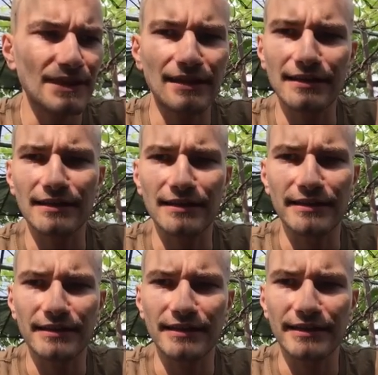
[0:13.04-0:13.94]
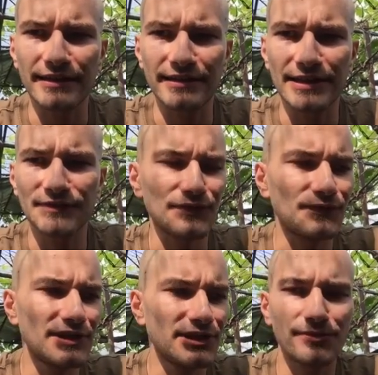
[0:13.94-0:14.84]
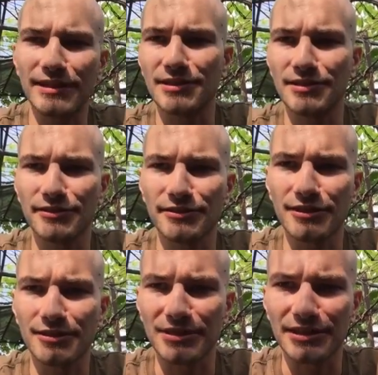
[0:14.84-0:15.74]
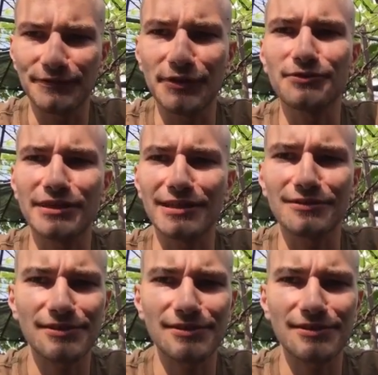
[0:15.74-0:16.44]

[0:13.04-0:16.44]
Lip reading: I have a video editor on my phone now,